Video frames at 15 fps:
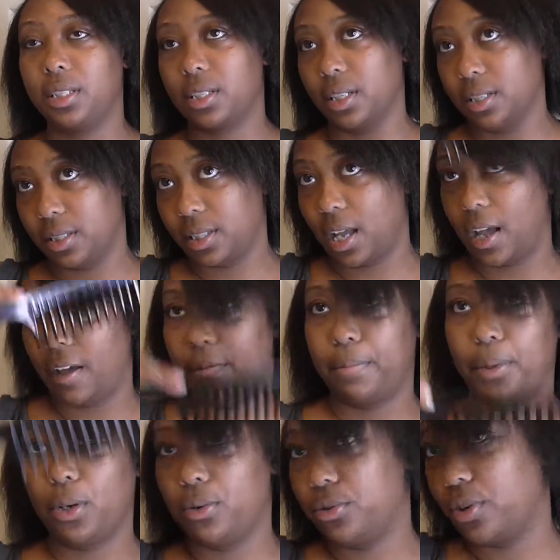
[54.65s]
since I
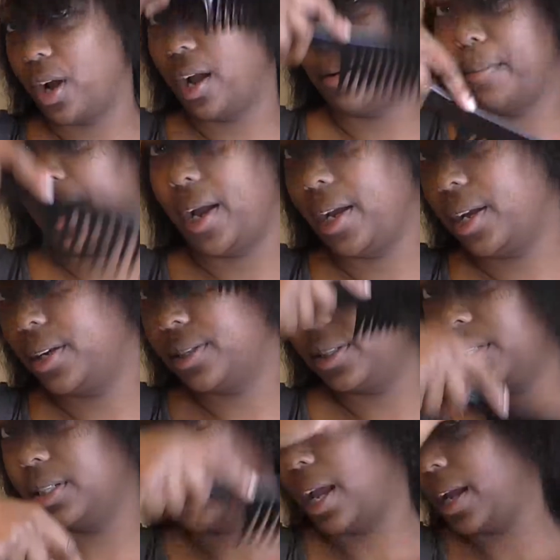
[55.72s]
blow dried my hair
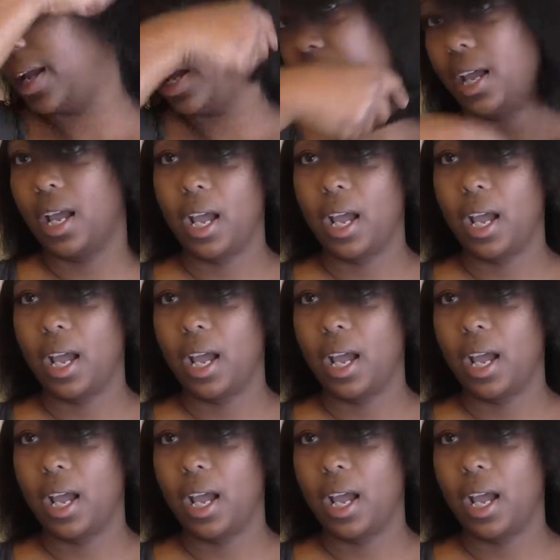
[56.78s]
today,